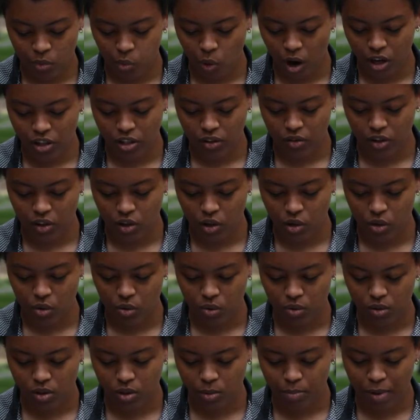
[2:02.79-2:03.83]
watching the
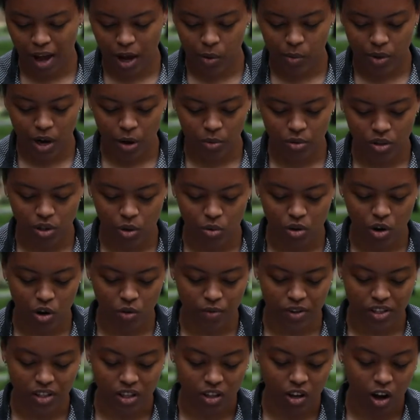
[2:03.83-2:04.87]
news, back when I was too
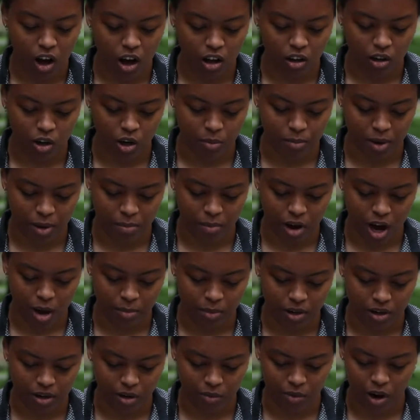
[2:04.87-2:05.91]
nervous to call her Big
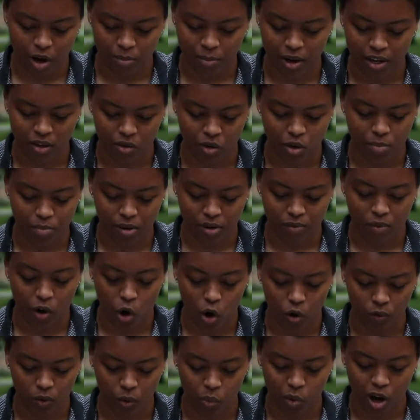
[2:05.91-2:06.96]
Mama around my group of
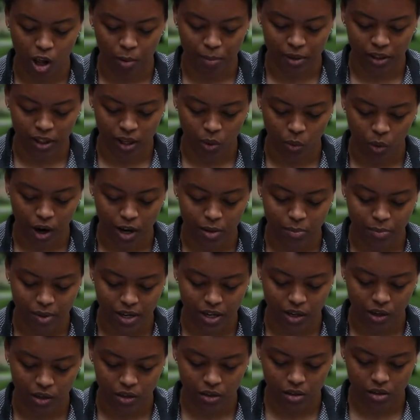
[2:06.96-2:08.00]
overwhelmingly white
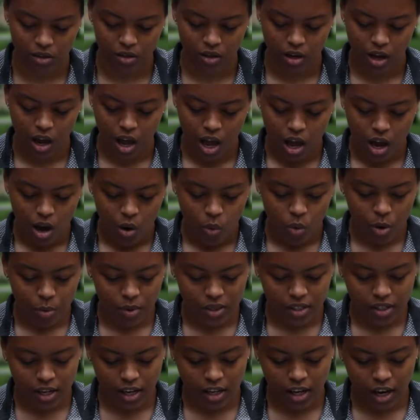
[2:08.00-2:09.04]
peers. We were
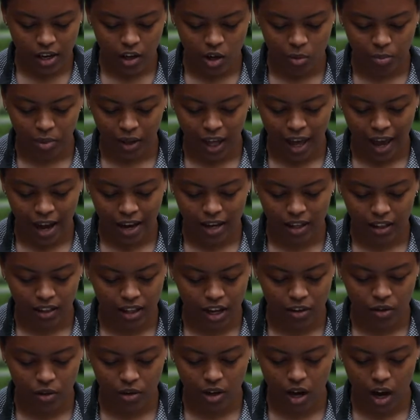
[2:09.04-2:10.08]
sitting on her black
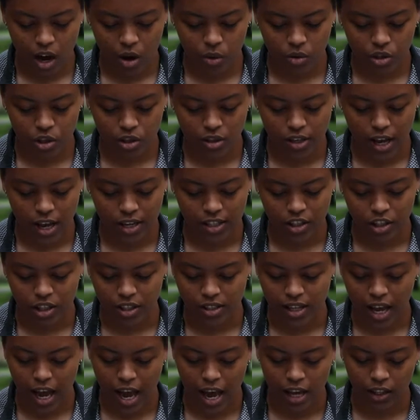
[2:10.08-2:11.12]
leather couch set she's
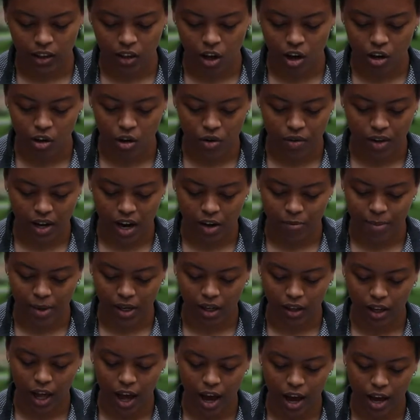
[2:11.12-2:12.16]
had longer than I've been
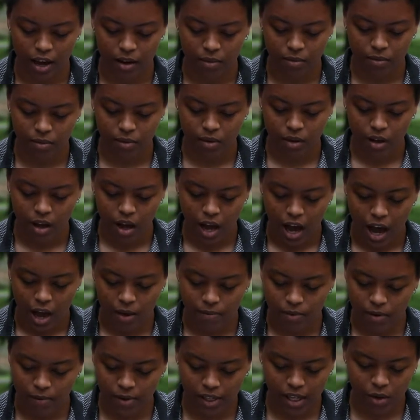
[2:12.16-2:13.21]
alive. I
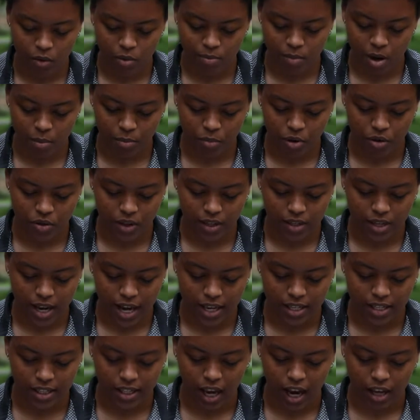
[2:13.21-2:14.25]
vividly remember the
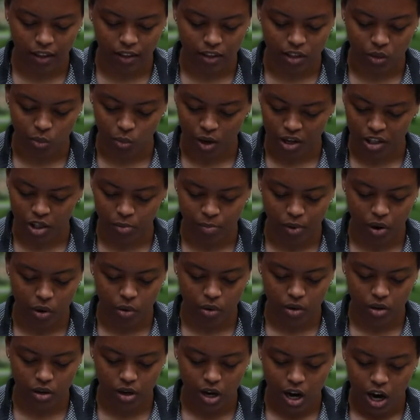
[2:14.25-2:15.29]
dead silence when I
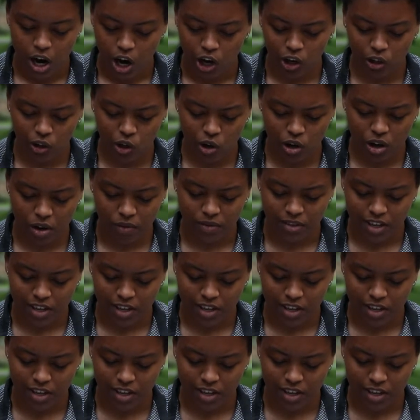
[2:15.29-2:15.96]
spoke, her look of